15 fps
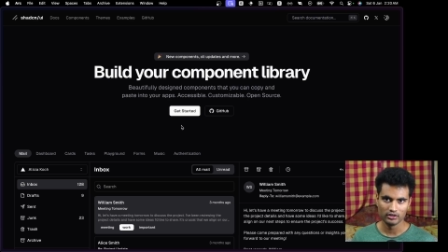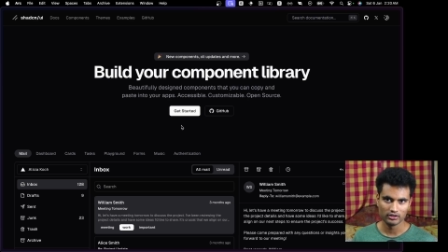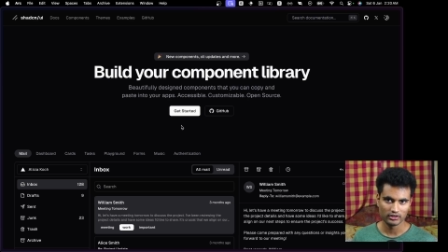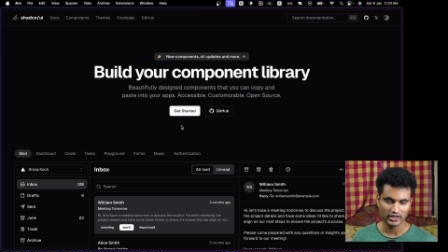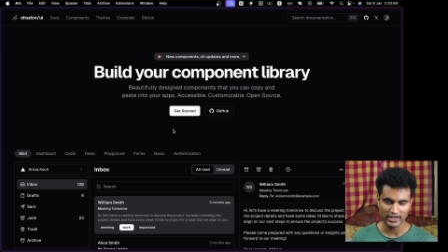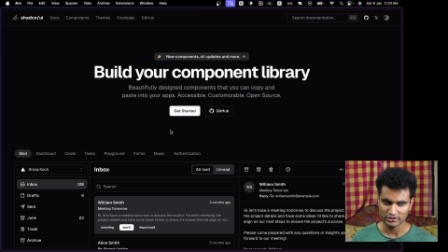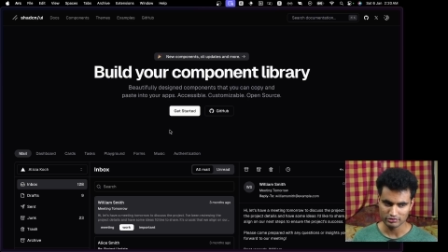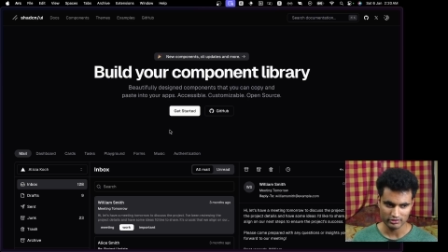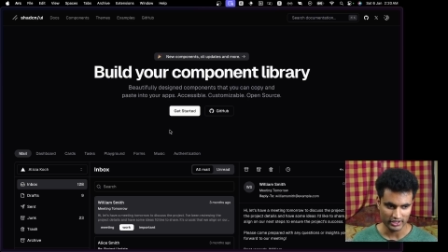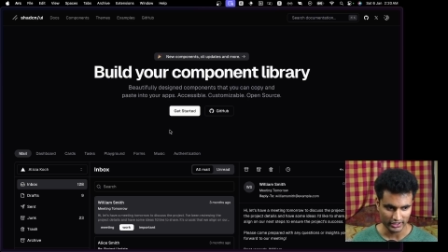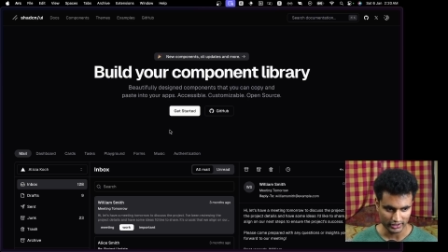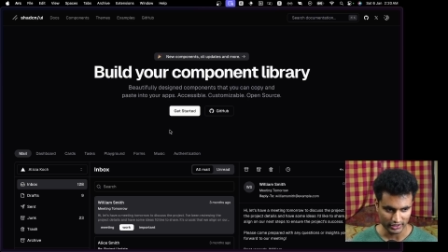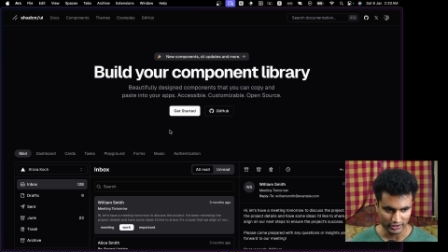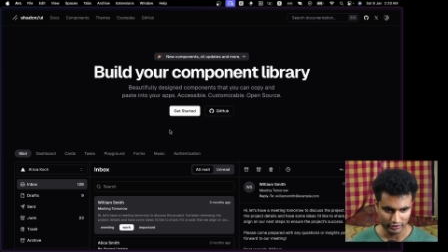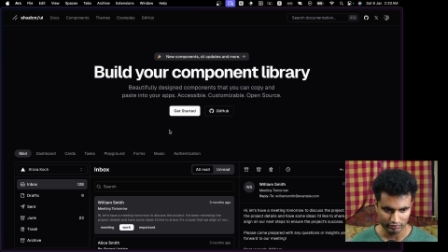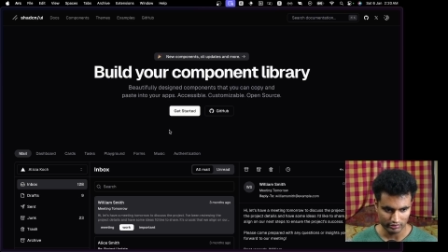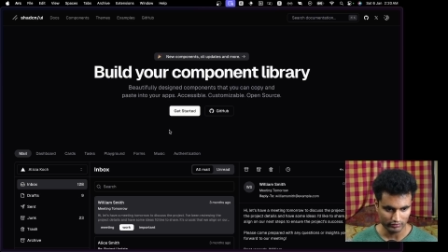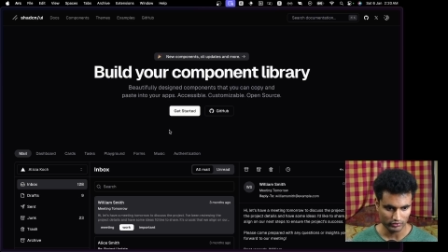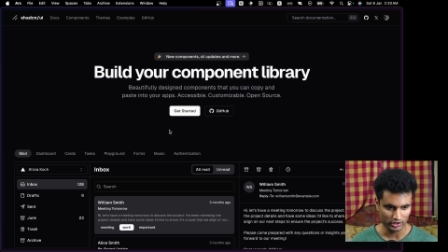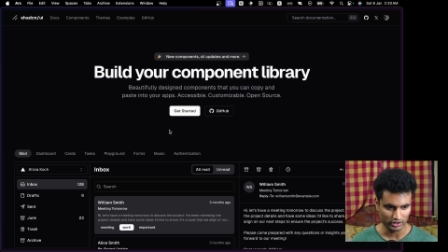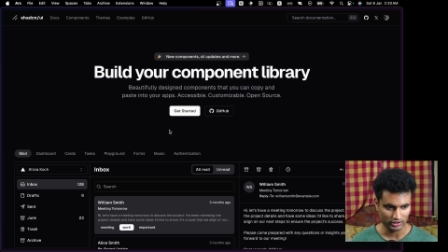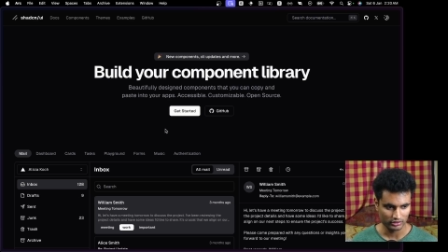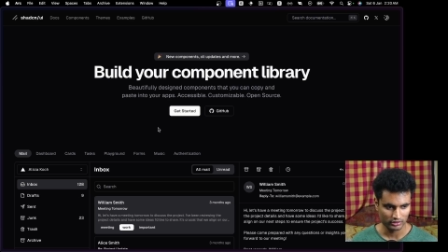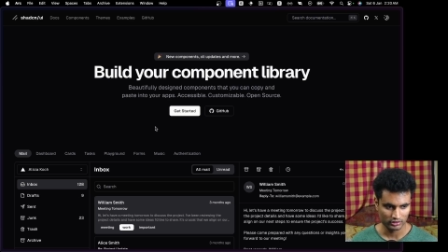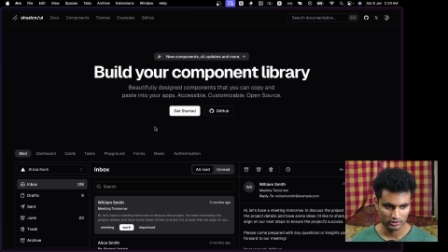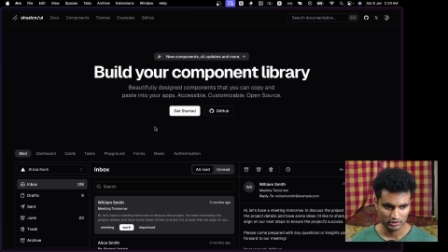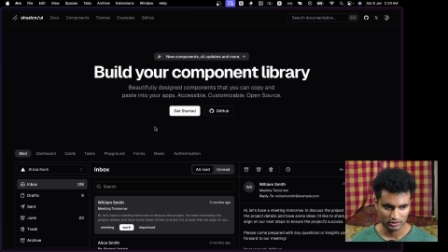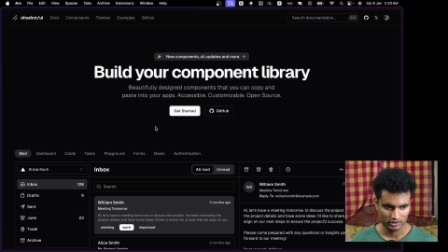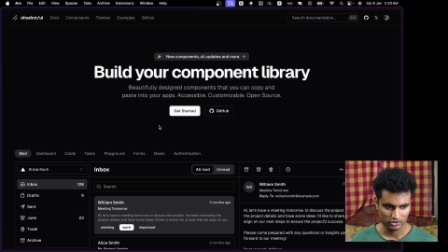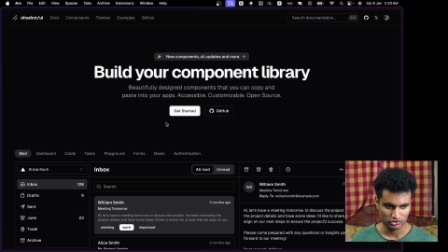as you like and it will work.
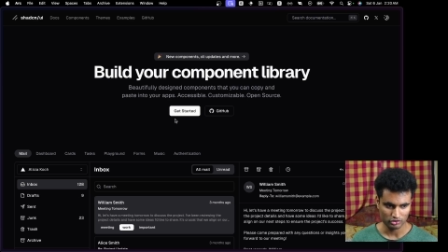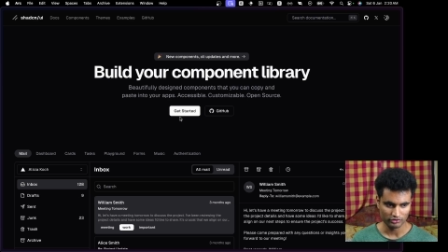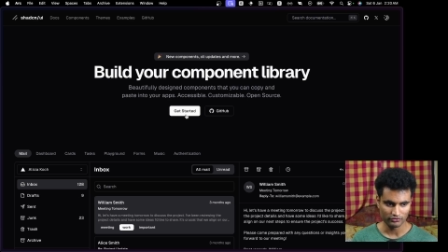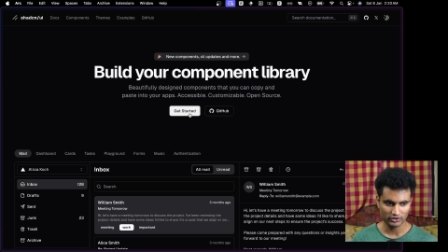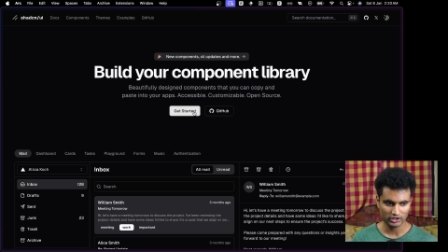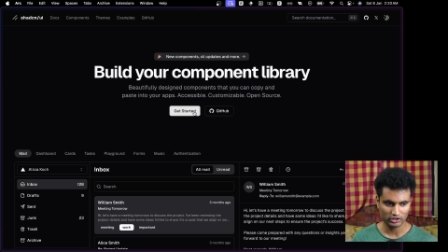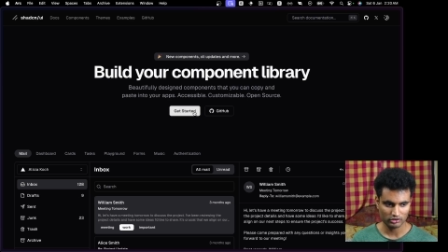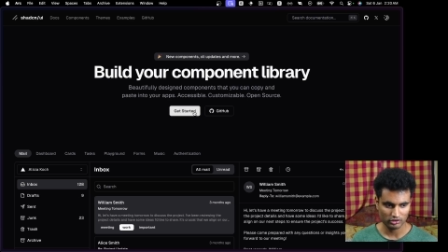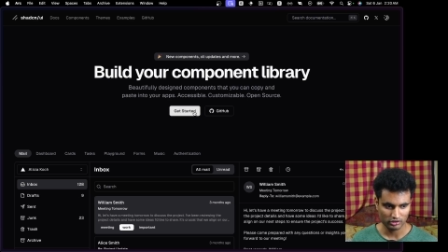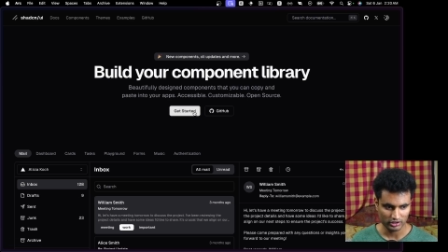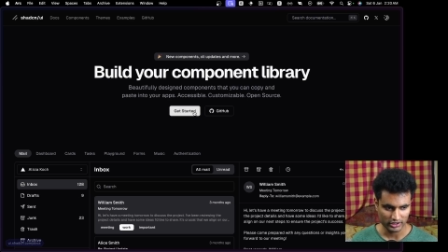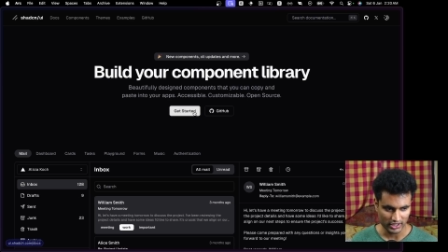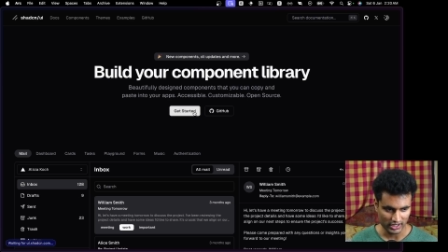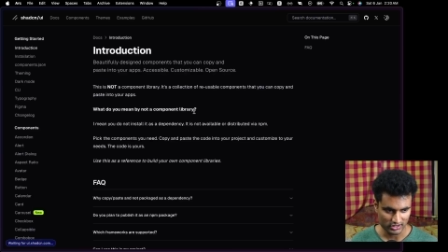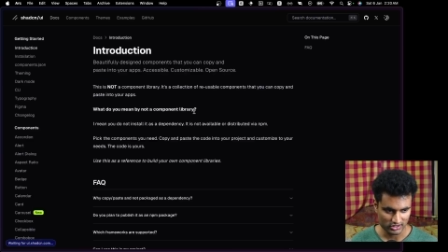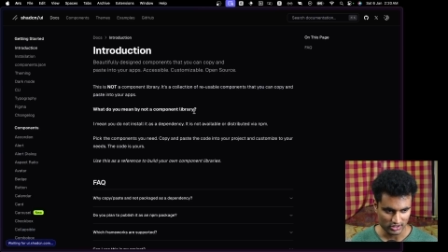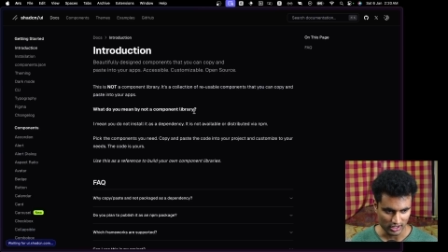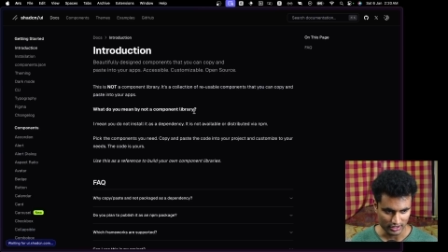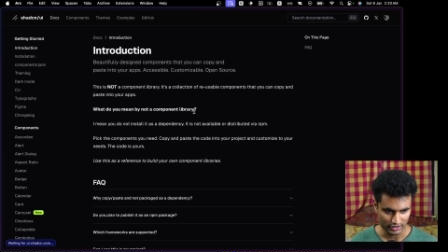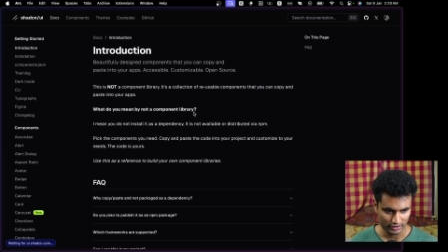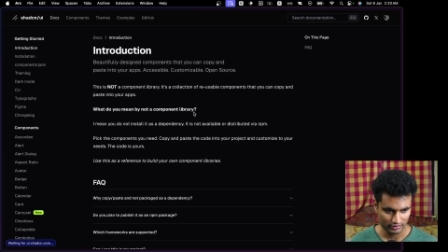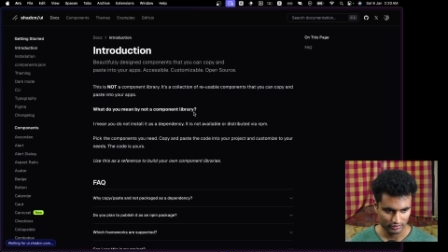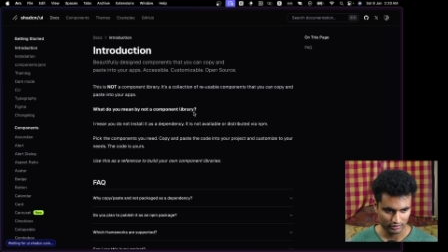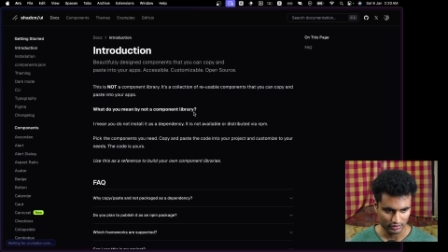So if you click on get started,